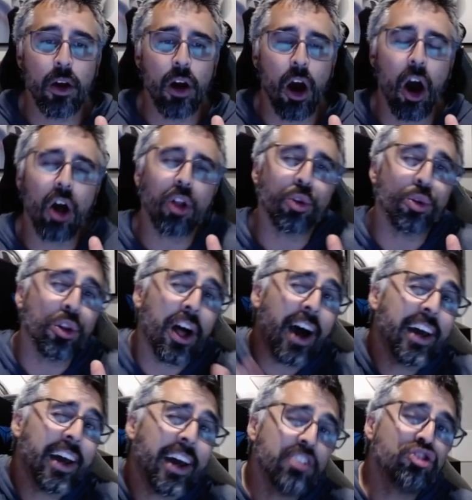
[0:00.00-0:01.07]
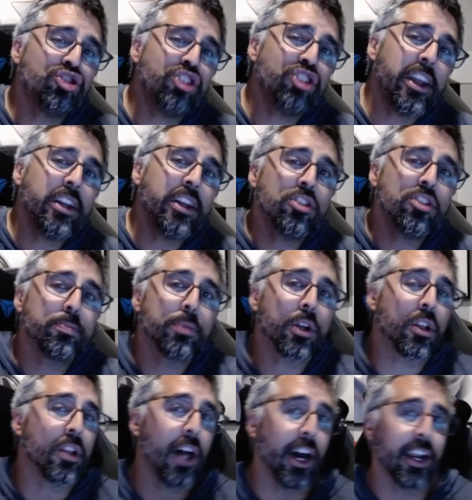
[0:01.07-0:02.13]
a lot has changed, but a
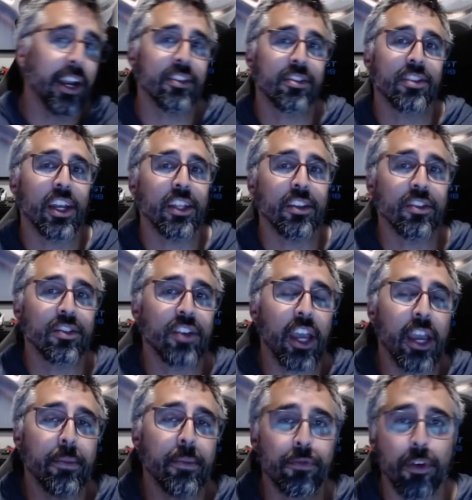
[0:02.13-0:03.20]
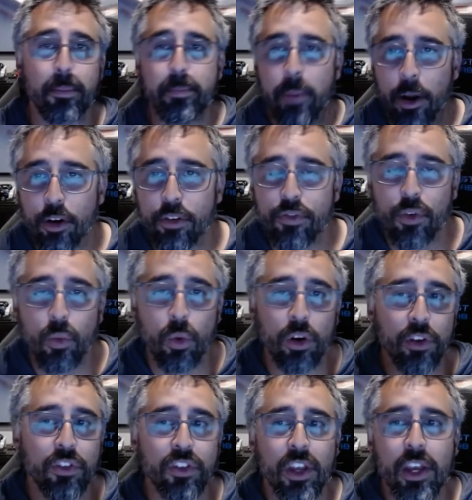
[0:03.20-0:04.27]
lot has stayed the same, for better or for
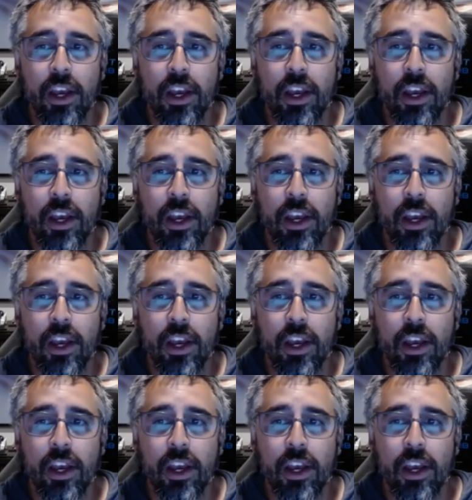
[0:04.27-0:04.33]
worse.